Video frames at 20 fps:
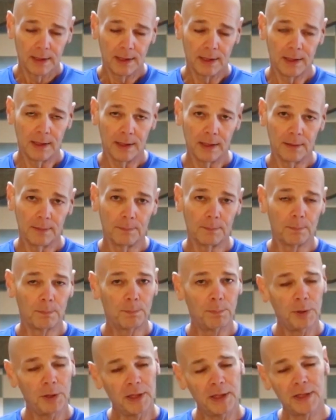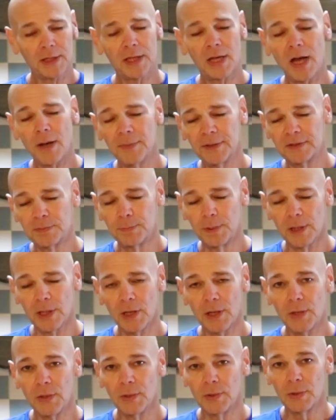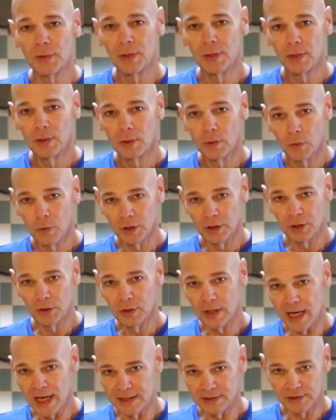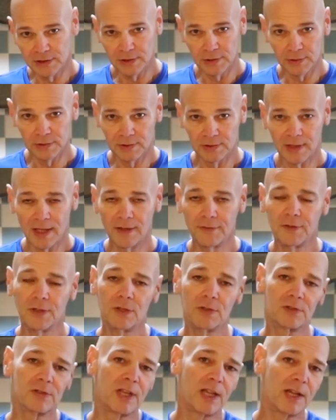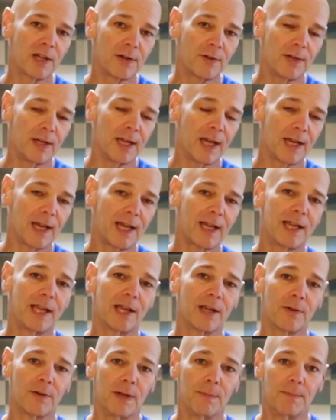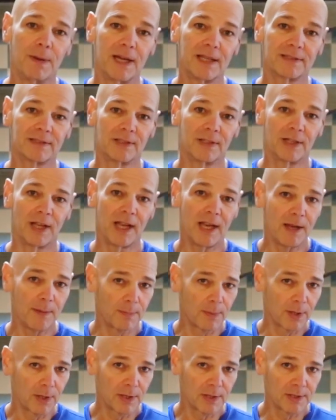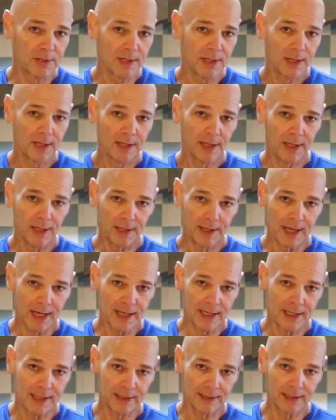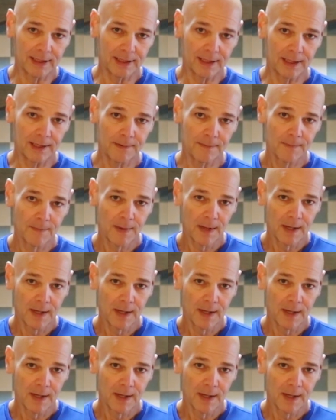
Put in the comments below what you guys use. I've used hickory. I like hickory best on hamburgers, that kind of thing.